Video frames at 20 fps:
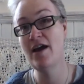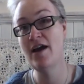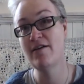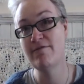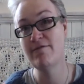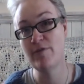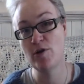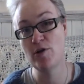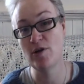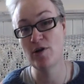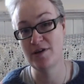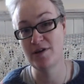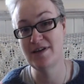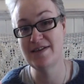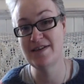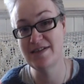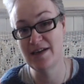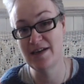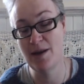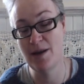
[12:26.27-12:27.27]
forgotten
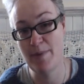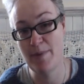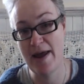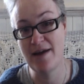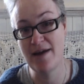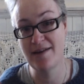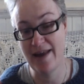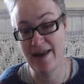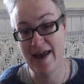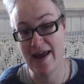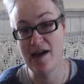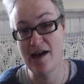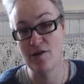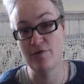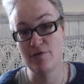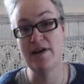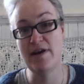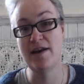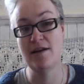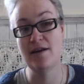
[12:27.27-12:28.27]
until about an hour
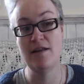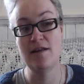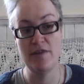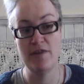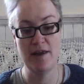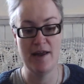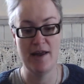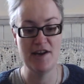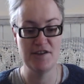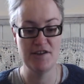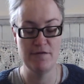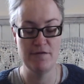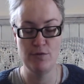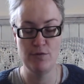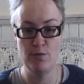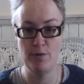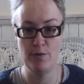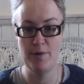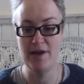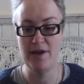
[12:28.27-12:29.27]
in that Ashford
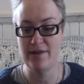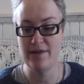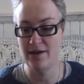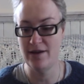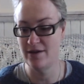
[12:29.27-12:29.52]
would be there.